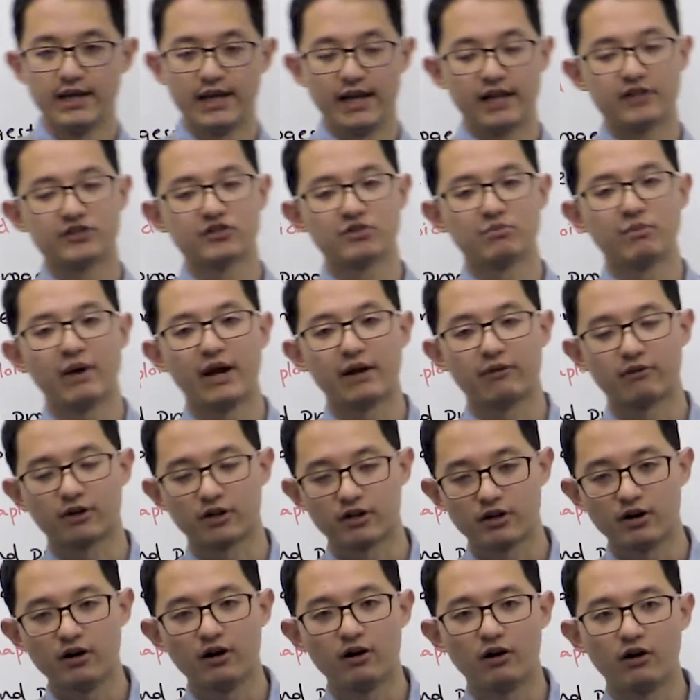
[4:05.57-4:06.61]
As you might
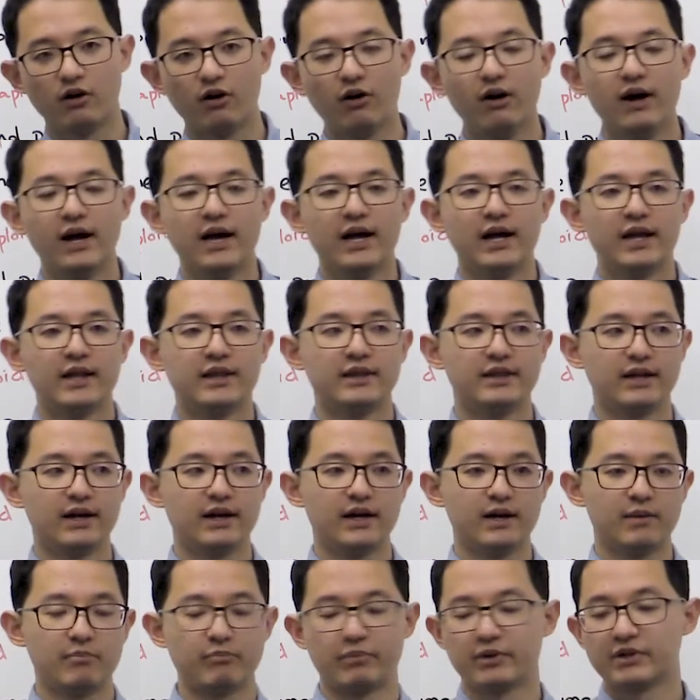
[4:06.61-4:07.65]
recall,
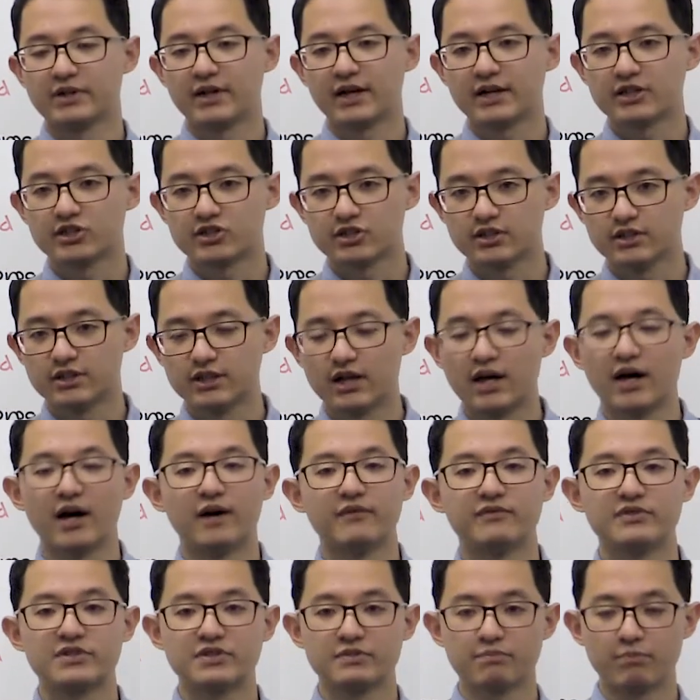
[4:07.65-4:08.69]
the production
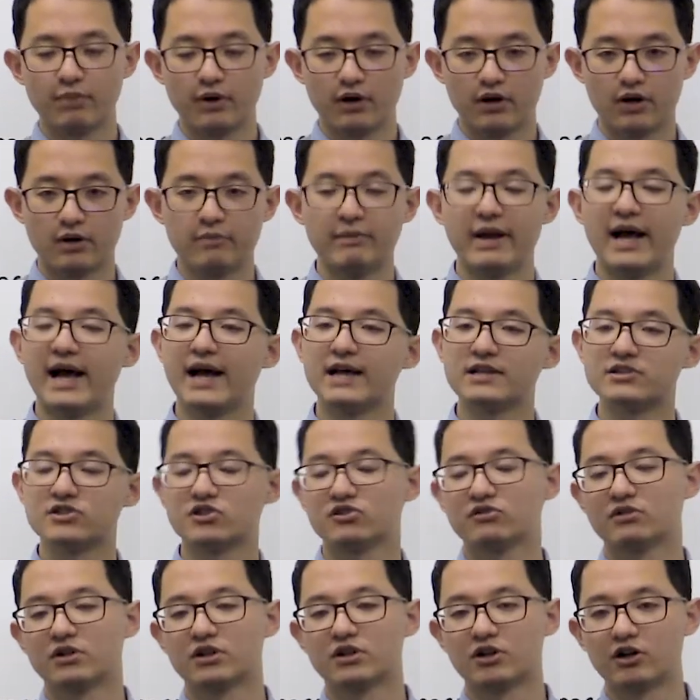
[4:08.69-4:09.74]
of sperm has
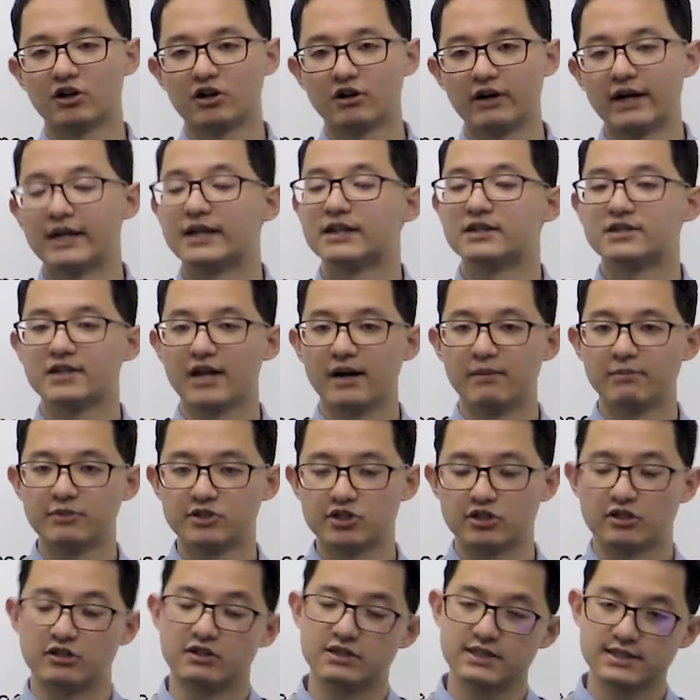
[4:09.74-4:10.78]
to occur at a
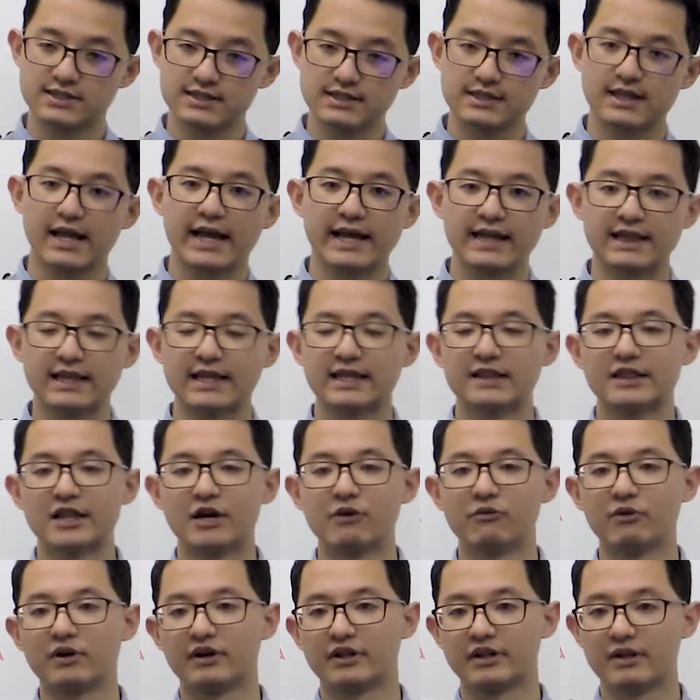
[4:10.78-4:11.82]
temperature slightly
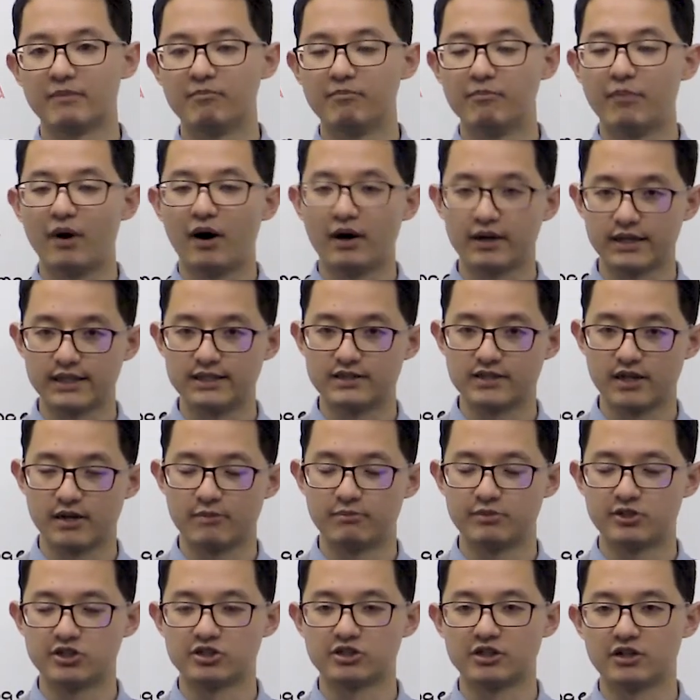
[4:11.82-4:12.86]
lower than body
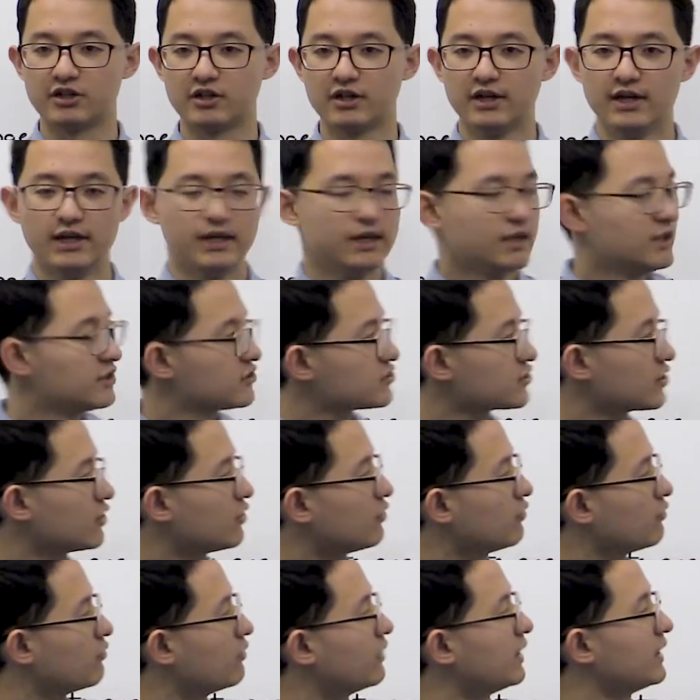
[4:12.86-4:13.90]
temperature.
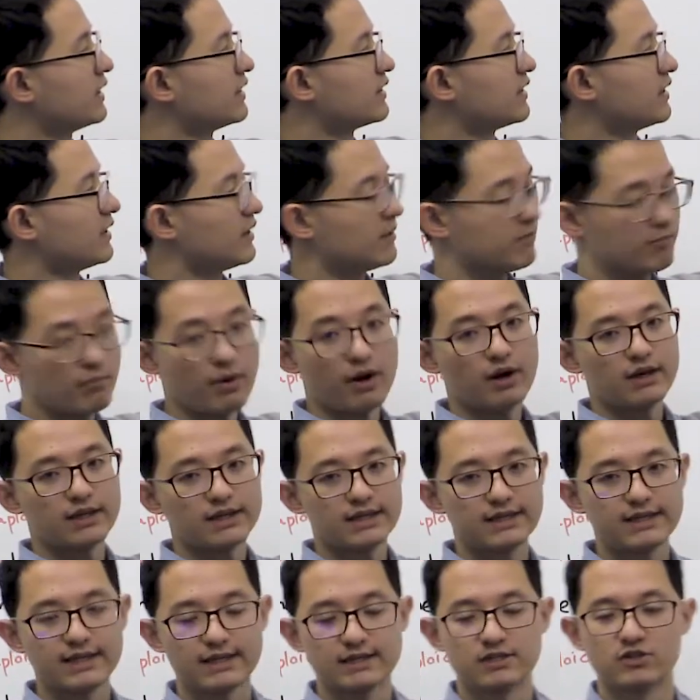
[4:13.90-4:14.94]
So when the
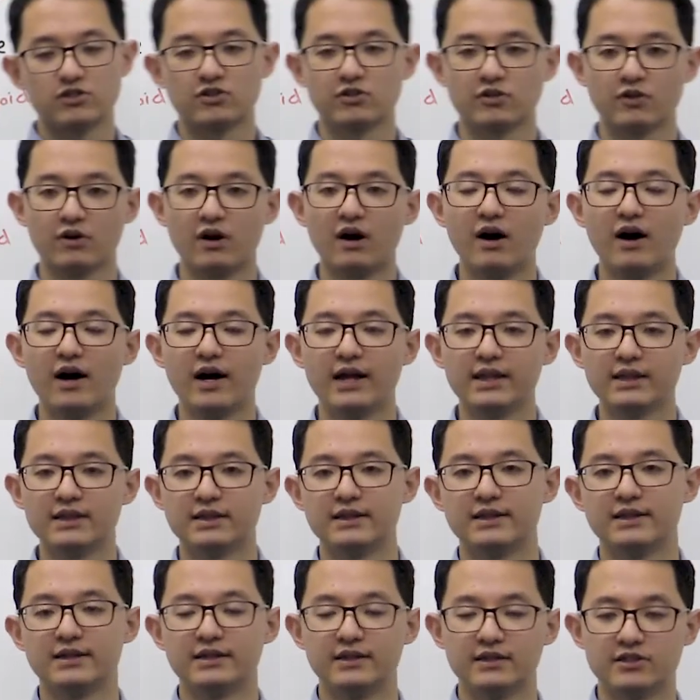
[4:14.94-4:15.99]
body gets too
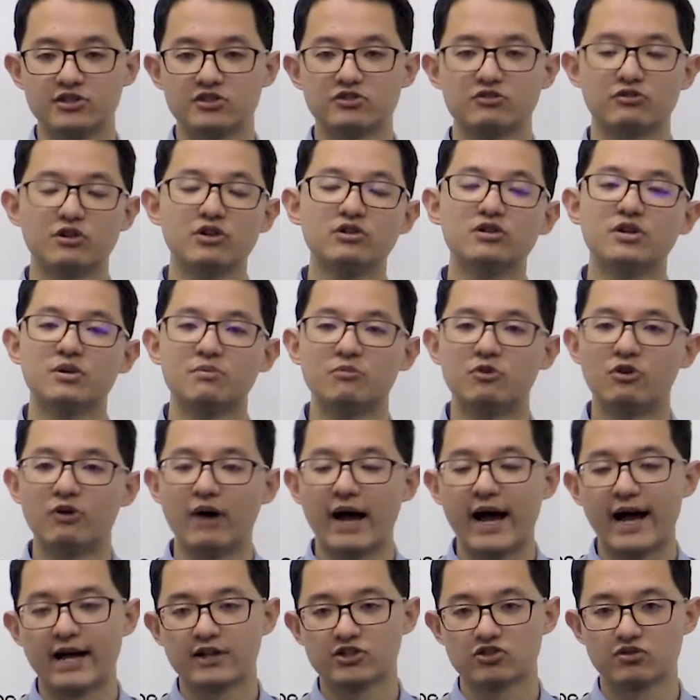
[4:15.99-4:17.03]
hot, the scrotum will
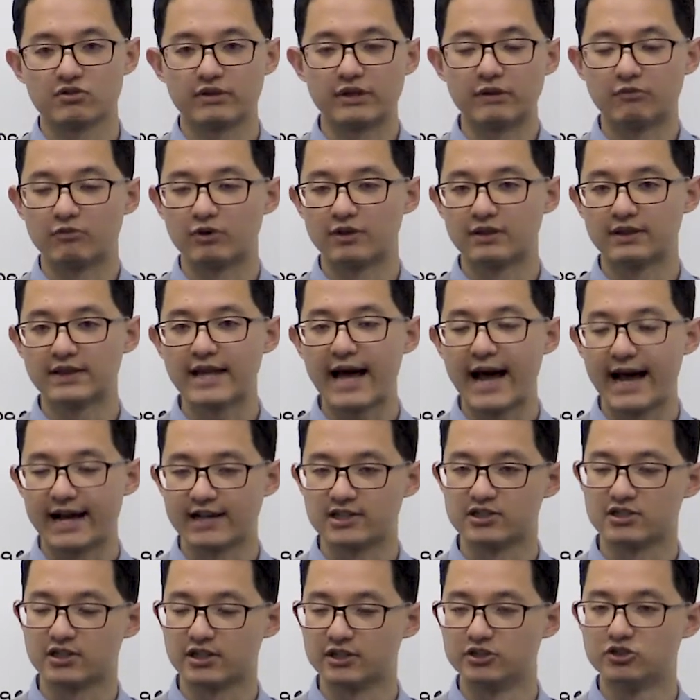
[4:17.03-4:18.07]
actually
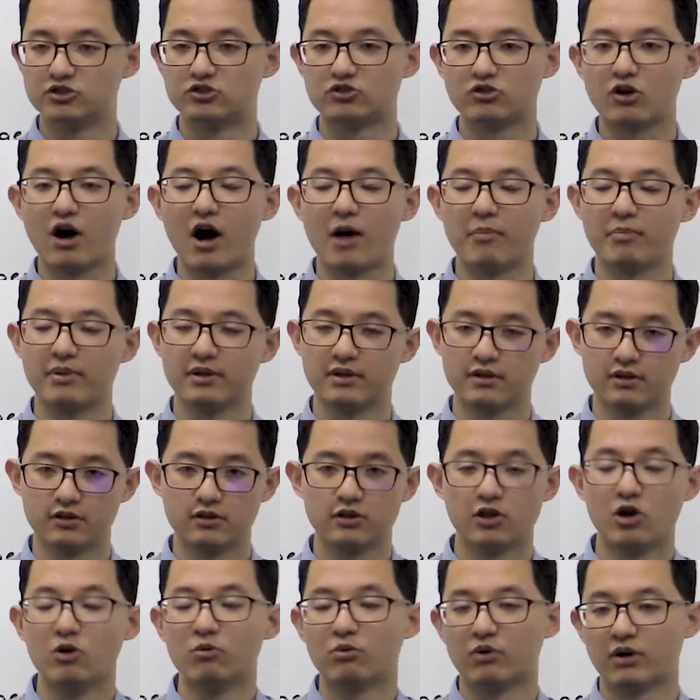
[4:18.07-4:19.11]
relax and drop
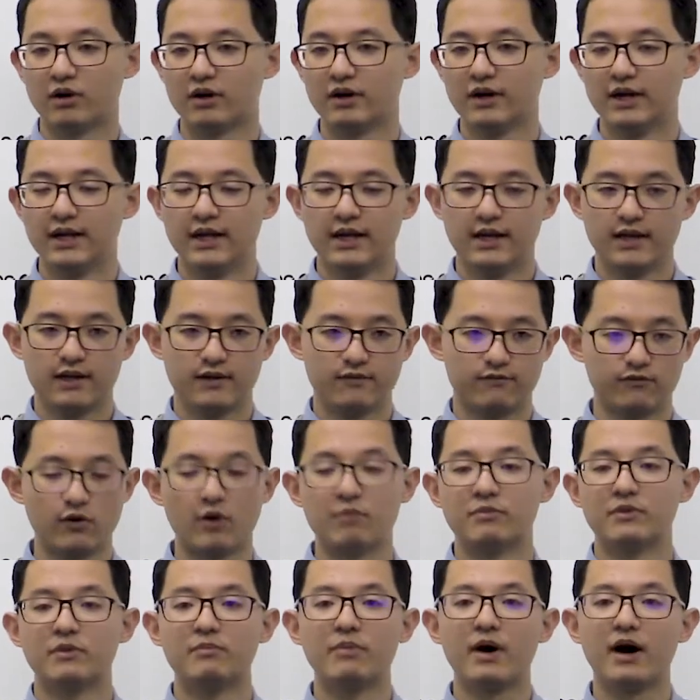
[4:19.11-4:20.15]
lower
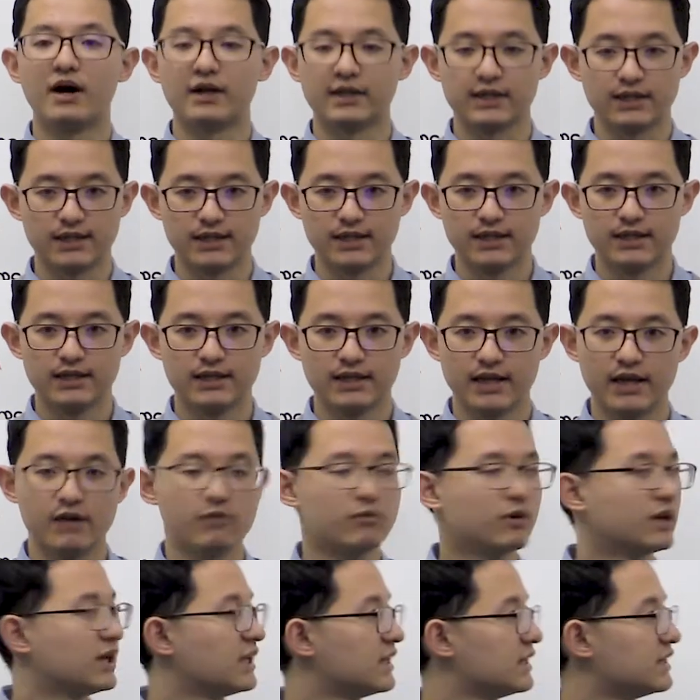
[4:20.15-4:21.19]
from the body. And
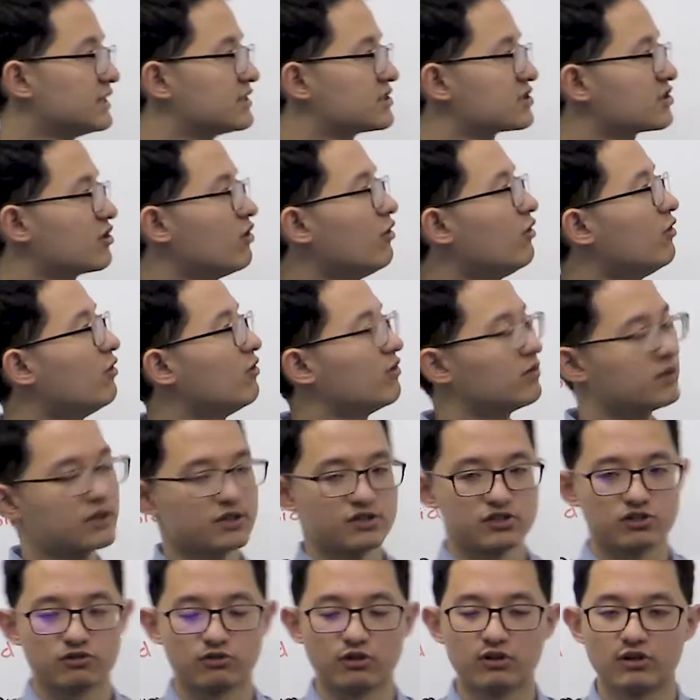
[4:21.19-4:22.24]
when it is cold, the
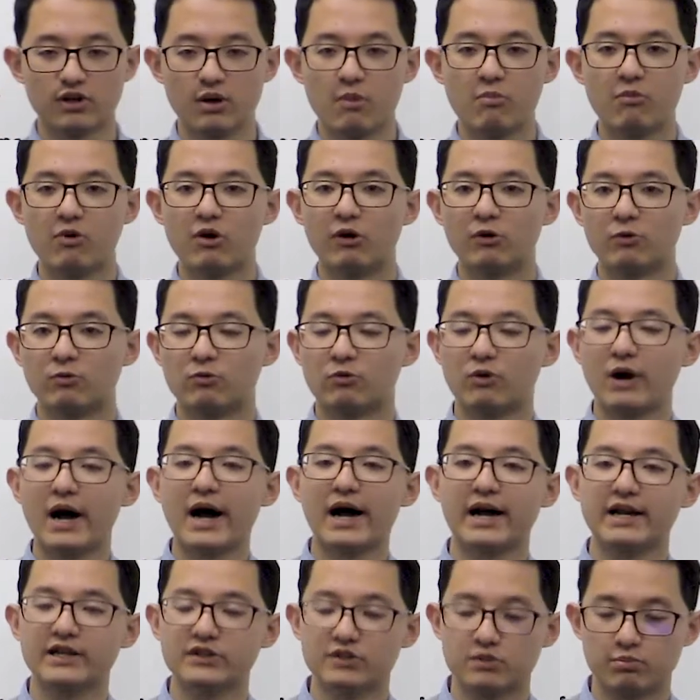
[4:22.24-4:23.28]
scrotum will
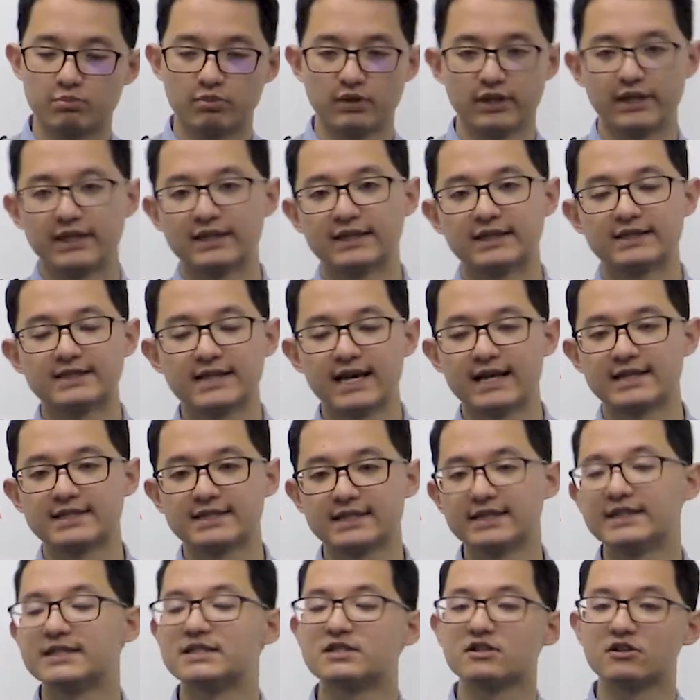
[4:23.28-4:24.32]
rise, bring the
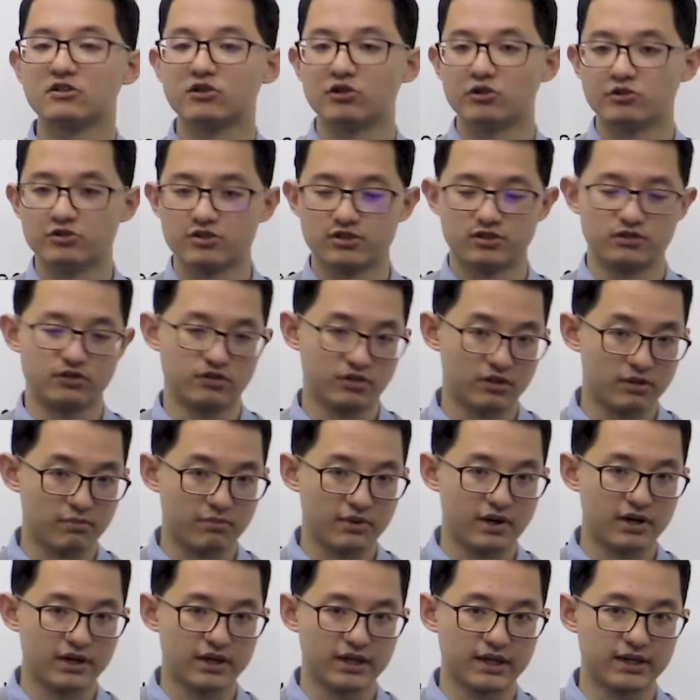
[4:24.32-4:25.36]
testes closer to the
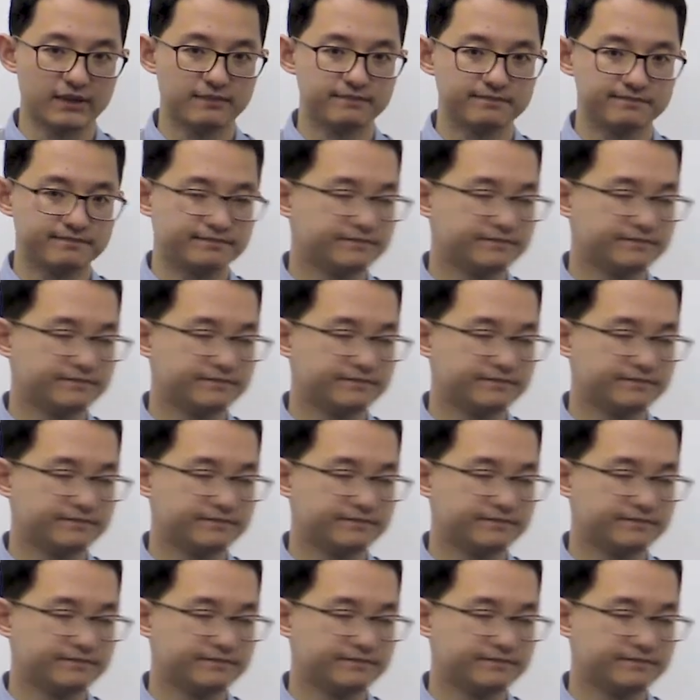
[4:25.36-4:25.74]
body.